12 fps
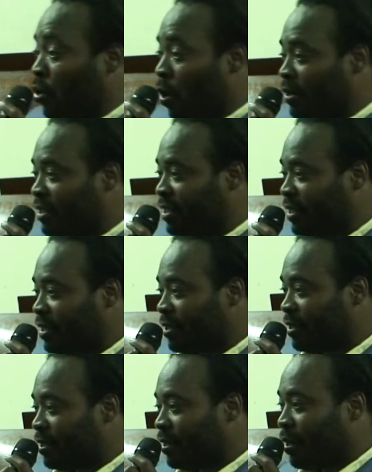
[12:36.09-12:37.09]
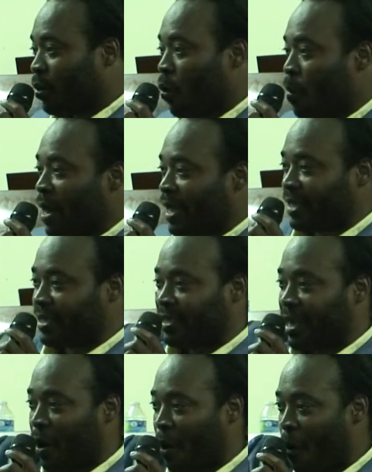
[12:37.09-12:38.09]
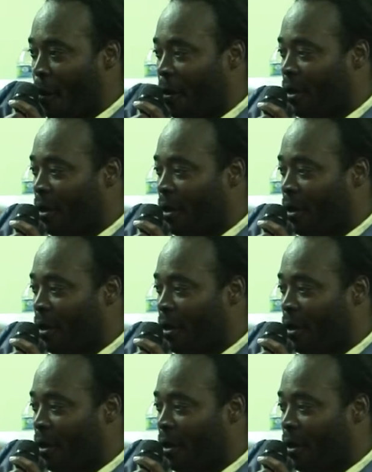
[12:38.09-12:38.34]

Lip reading: authority. We make a circle.